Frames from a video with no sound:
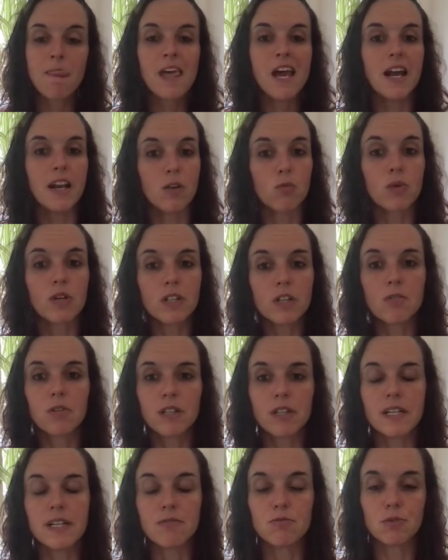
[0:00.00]
And it really,
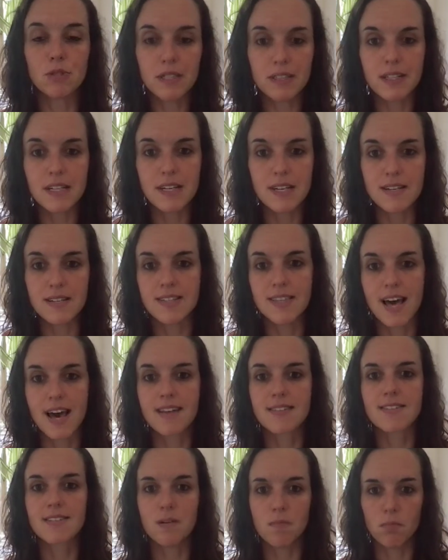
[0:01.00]
really, really is
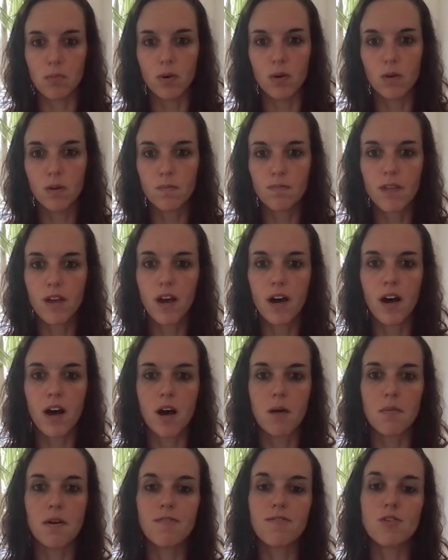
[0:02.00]
that simple.
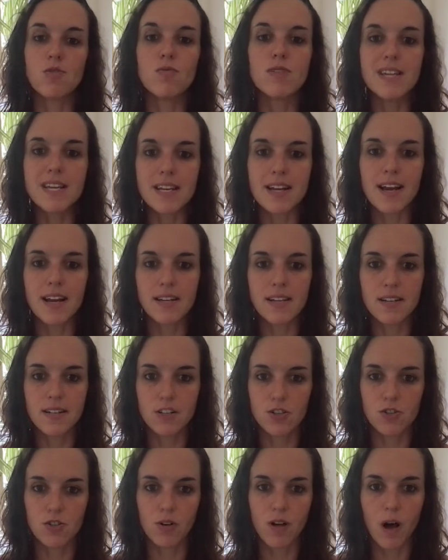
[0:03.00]
If you need any
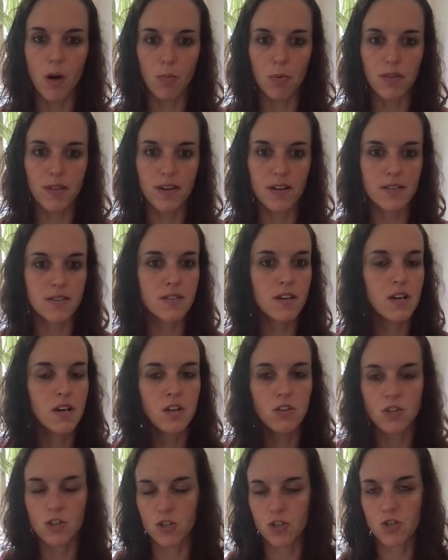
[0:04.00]
additional help with this,
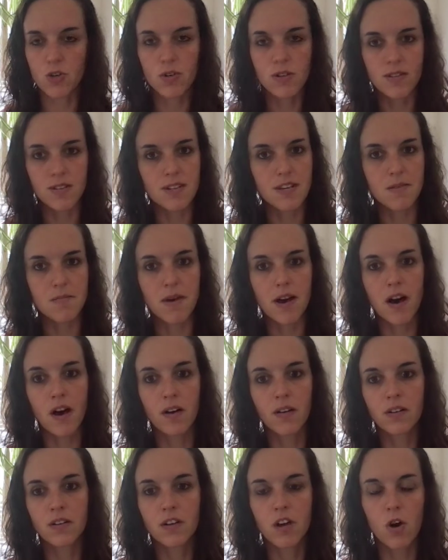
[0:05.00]
just shoot us an
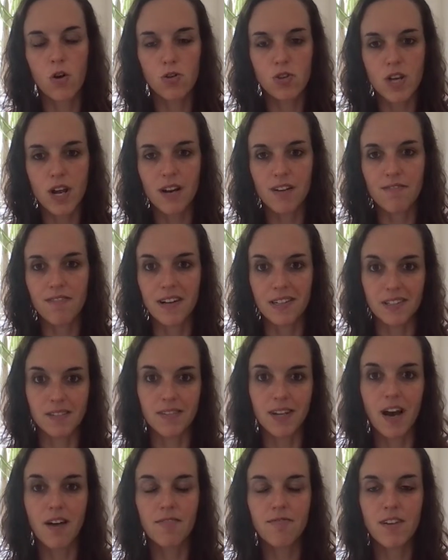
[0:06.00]
email,
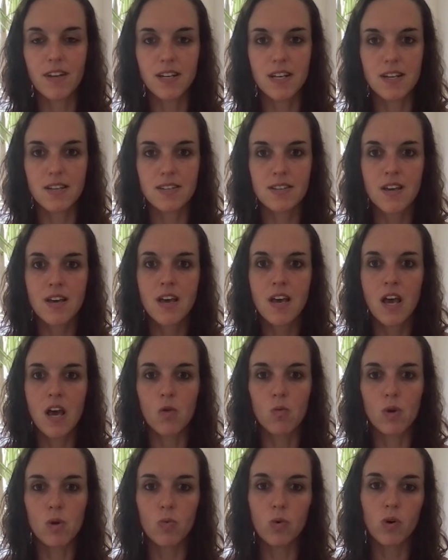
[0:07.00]
coach@effective.fitness,
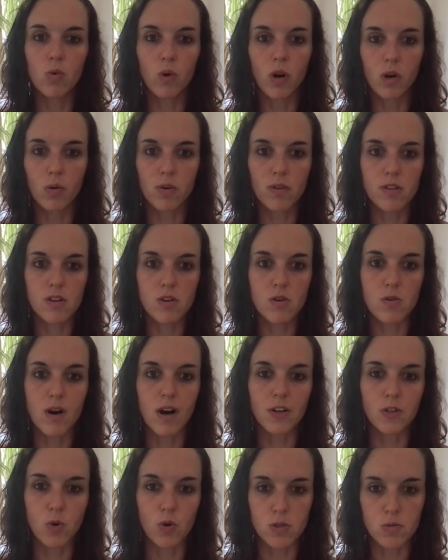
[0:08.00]
and we will work with you
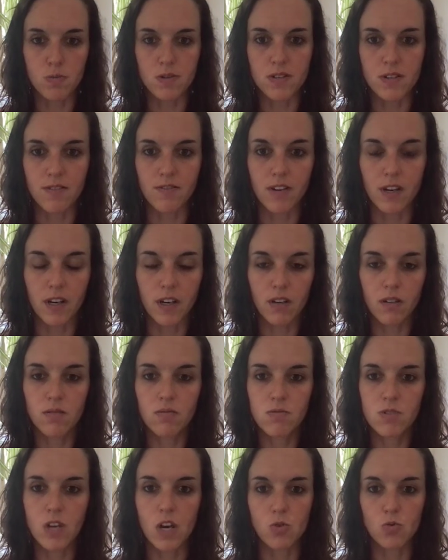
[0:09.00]
on your specific
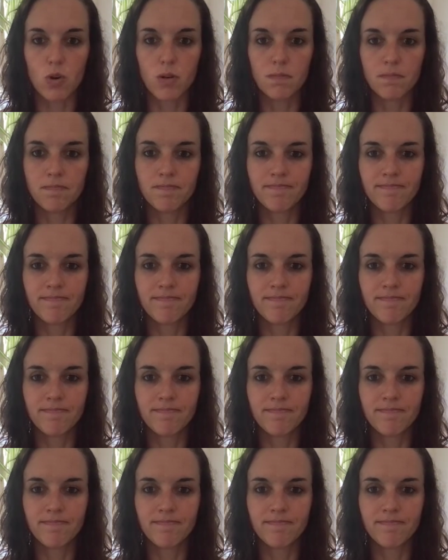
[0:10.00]
schedule.